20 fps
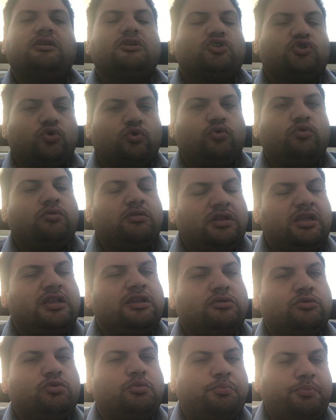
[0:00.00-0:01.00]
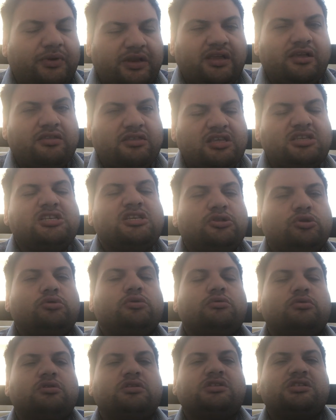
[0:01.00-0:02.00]
So you need to bring this
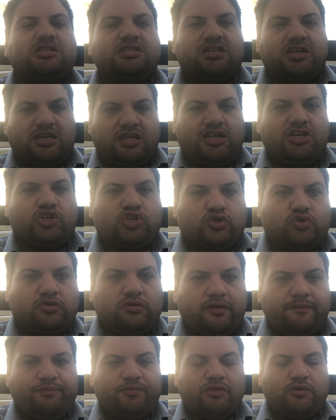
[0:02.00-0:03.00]
into consideration